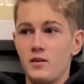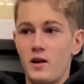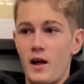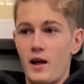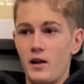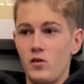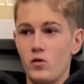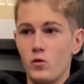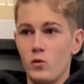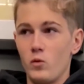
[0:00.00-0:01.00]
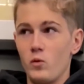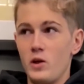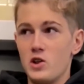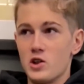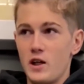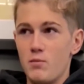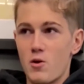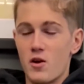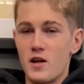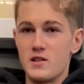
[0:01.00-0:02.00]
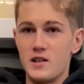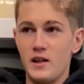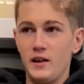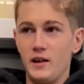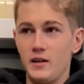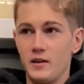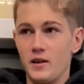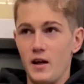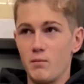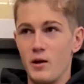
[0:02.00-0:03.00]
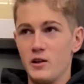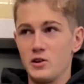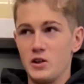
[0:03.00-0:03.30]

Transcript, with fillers: and we just keep progressing and getting better as a